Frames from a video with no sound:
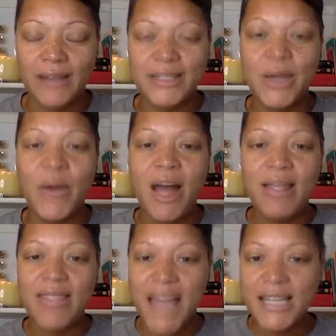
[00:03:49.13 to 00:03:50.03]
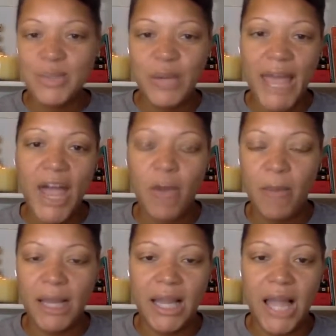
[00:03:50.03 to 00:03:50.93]
So that is what I help my
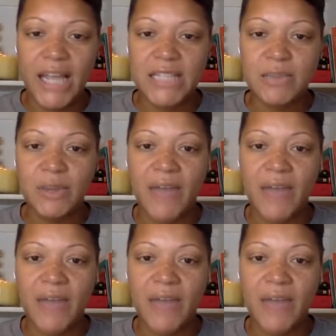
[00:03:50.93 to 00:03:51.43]
clients with.